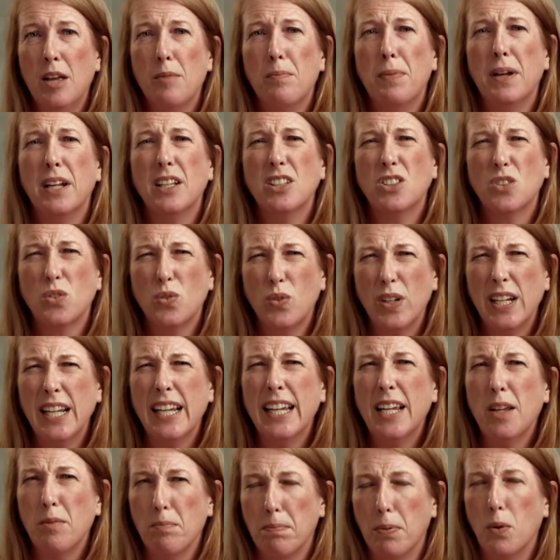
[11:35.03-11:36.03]
but it's
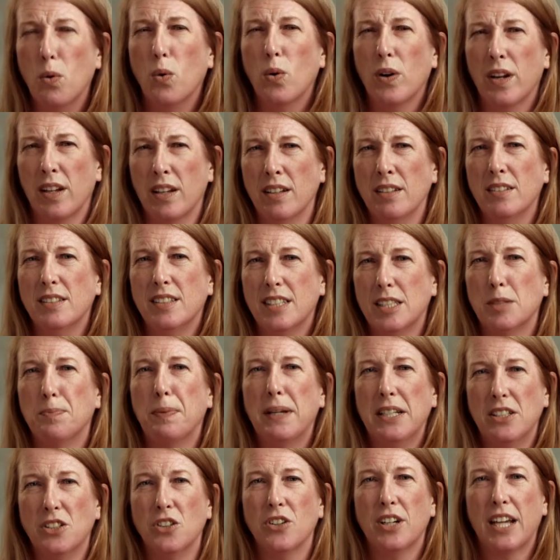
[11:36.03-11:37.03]
really important to
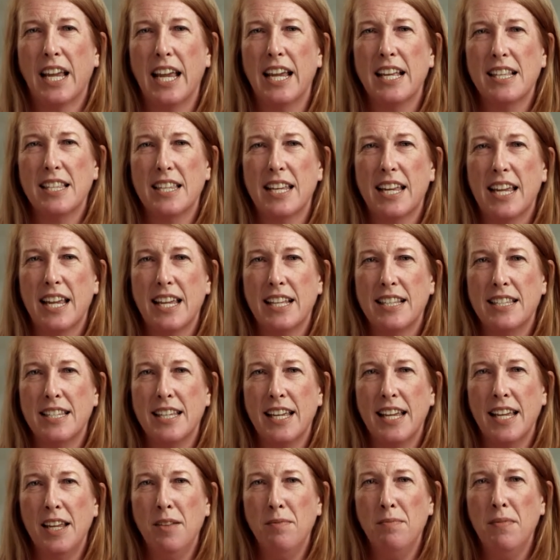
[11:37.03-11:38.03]
speak to your cancer care
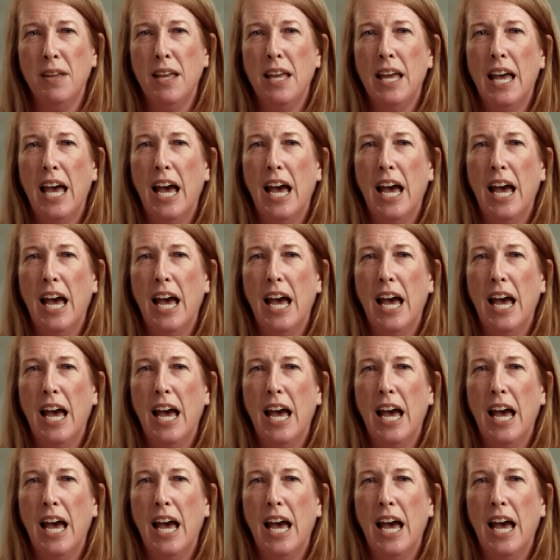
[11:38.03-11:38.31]
team